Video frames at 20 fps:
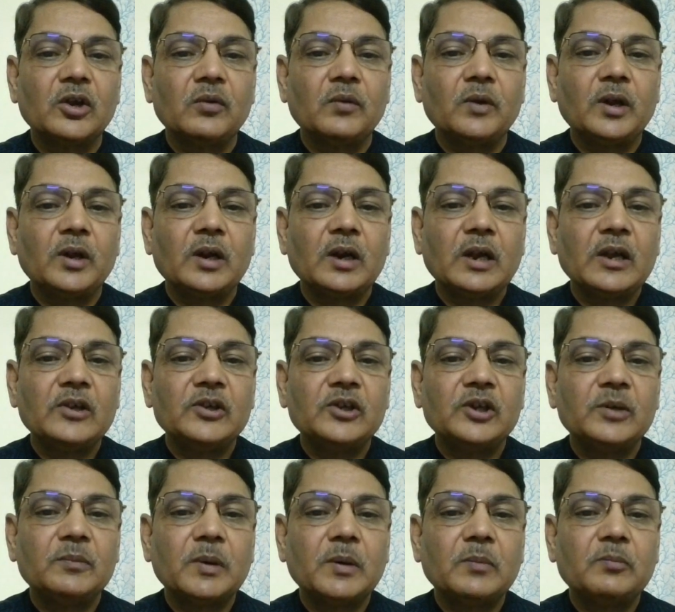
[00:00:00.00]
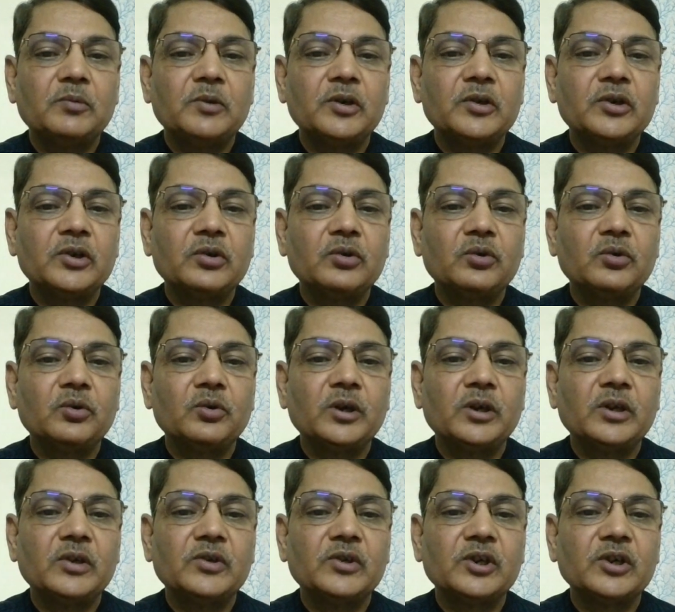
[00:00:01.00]
whereas in population 2, it
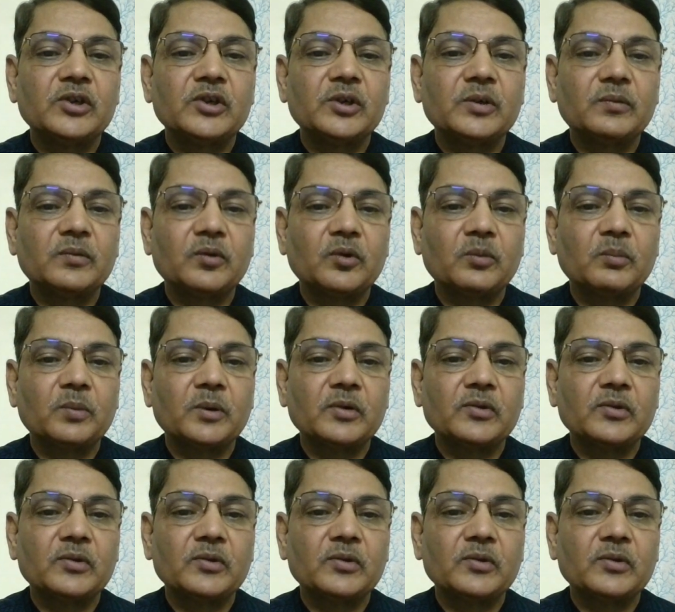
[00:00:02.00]
is 64%.